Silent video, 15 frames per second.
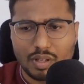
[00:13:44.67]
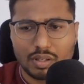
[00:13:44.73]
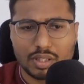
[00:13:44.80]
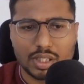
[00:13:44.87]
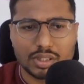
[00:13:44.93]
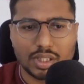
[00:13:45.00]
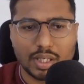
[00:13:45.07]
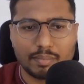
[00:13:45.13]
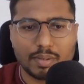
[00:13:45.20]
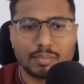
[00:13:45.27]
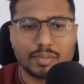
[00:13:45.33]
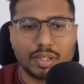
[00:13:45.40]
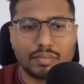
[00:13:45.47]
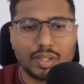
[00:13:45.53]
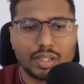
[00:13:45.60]
That's the name
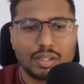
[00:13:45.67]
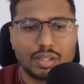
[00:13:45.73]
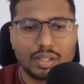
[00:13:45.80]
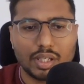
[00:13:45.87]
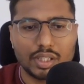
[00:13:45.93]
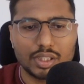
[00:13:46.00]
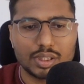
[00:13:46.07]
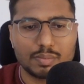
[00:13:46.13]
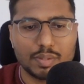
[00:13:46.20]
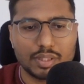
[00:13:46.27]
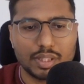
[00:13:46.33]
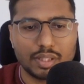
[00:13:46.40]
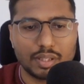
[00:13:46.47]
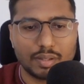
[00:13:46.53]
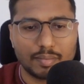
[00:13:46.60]
I'm giving, and just press
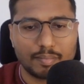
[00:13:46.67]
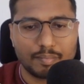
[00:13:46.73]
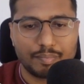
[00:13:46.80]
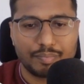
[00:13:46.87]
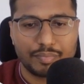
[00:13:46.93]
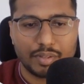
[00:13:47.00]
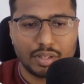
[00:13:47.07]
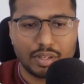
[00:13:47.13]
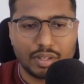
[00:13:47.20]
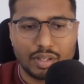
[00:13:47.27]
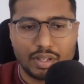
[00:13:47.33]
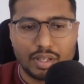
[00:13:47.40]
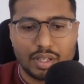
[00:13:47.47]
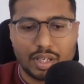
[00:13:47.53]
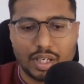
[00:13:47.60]
enter.
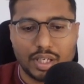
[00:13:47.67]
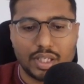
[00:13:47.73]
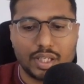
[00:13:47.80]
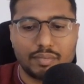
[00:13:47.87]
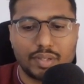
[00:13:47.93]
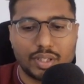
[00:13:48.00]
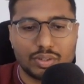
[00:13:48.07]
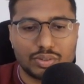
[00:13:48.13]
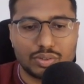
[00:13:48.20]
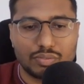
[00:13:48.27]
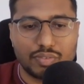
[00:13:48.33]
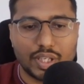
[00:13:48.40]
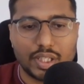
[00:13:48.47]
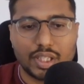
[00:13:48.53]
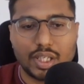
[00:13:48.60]
And here we go. So
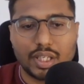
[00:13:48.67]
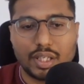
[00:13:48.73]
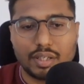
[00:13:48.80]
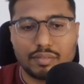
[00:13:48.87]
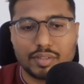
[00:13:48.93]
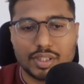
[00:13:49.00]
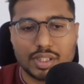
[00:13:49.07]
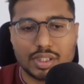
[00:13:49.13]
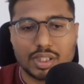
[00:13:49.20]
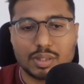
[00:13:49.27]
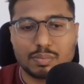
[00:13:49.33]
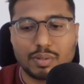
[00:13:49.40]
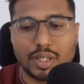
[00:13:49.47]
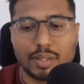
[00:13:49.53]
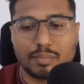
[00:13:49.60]
finally we
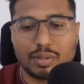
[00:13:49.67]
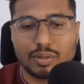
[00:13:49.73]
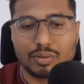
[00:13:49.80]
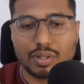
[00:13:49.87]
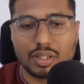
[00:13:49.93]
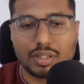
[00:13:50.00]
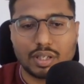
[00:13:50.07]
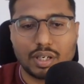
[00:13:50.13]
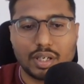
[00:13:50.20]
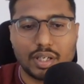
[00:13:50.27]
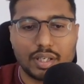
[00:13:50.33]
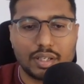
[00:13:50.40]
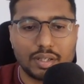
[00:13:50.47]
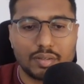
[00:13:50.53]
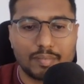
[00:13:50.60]
successfully able to run the
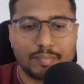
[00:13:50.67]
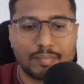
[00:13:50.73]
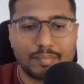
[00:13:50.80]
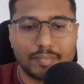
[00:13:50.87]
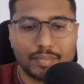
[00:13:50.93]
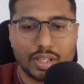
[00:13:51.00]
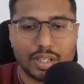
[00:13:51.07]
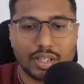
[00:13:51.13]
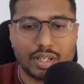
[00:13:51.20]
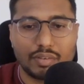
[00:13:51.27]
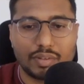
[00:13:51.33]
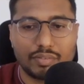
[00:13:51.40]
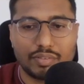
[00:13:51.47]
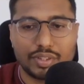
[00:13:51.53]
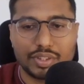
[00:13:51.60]
container. And now
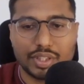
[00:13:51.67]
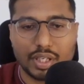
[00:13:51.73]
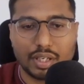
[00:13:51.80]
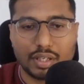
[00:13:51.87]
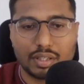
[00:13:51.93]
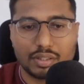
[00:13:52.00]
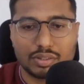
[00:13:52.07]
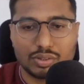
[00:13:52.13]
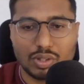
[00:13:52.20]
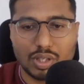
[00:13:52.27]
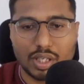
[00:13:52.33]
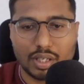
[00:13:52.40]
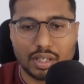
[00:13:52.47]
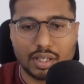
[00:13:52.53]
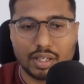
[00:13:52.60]
if we check, so
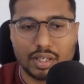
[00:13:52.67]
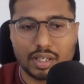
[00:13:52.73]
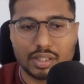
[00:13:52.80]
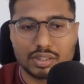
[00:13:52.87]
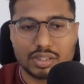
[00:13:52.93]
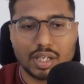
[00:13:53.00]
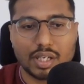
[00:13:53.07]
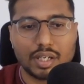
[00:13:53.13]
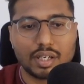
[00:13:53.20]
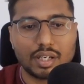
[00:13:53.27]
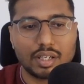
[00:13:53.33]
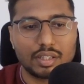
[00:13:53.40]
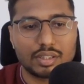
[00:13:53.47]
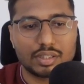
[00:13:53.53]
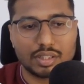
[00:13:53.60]
our container has started
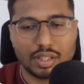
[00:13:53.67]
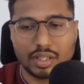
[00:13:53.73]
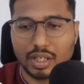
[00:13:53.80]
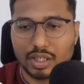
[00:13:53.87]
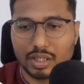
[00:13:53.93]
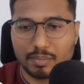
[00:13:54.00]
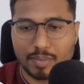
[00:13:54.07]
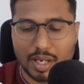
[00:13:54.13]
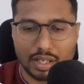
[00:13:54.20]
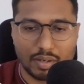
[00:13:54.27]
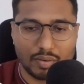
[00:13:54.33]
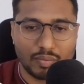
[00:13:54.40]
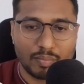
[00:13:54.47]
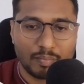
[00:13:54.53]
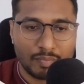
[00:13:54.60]
and it's running in the background.